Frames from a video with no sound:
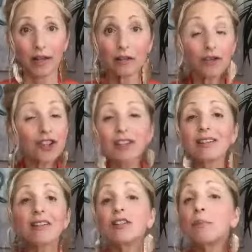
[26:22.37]
Like, there's just
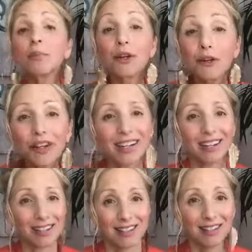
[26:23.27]

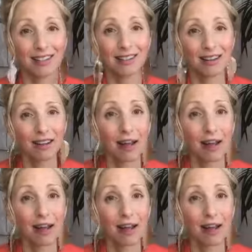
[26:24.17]
experiences.